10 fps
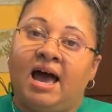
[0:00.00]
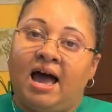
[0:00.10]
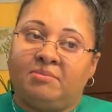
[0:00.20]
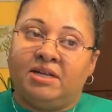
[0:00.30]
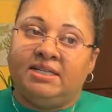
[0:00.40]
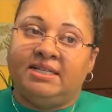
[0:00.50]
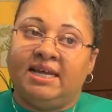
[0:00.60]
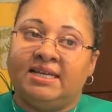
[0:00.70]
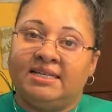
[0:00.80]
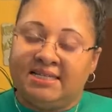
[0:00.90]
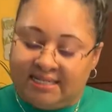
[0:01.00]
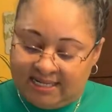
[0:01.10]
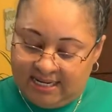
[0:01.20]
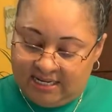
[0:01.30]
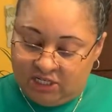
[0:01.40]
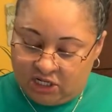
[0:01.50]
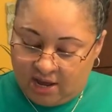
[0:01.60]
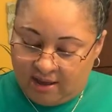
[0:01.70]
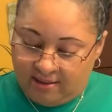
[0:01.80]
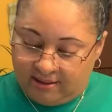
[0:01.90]
I'm gonna take the skins
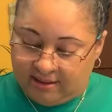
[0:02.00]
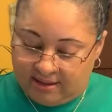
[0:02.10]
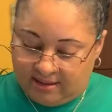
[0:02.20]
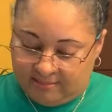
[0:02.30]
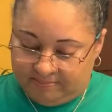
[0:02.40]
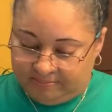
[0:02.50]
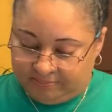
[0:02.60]
off, the